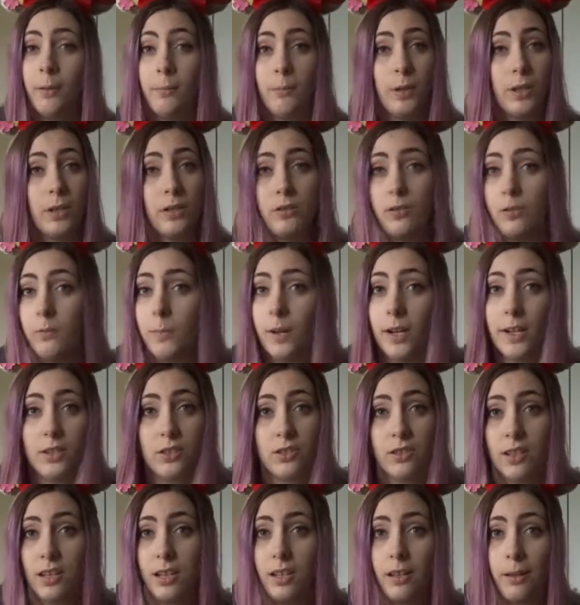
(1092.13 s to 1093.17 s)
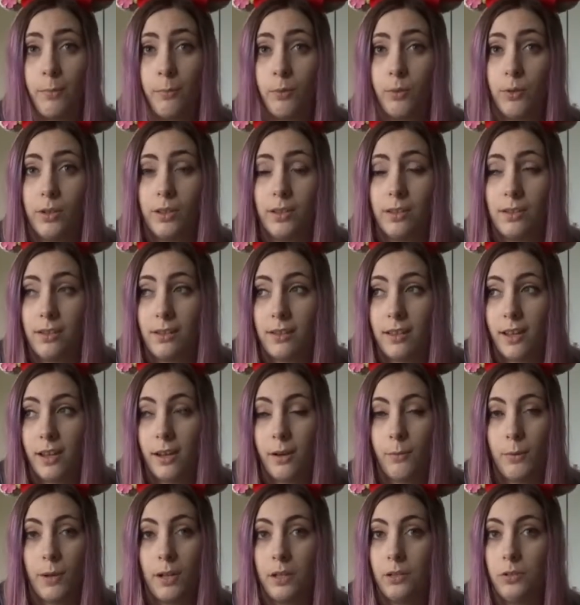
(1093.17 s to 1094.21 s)
because you might just hit that point in the
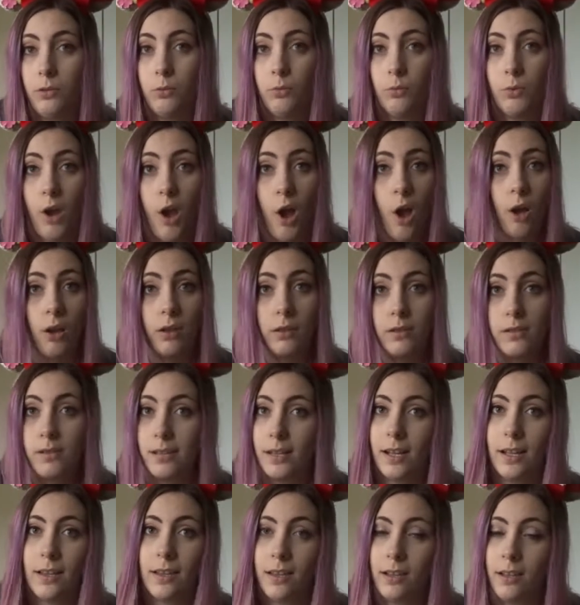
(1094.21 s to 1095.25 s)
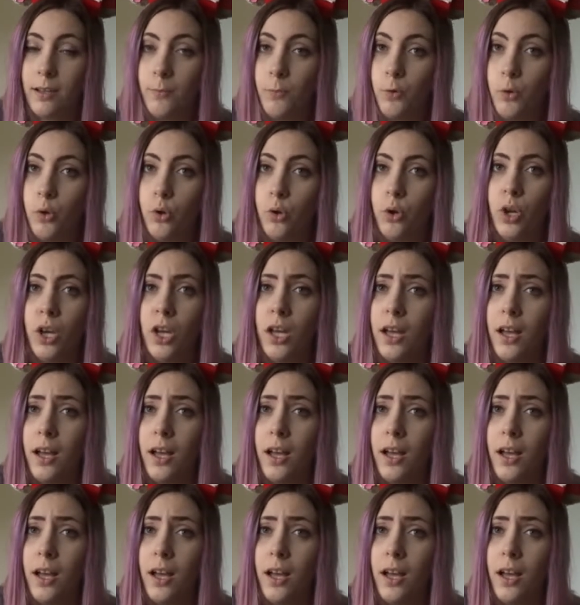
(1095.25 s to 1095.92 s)
day where you can't stand anymore.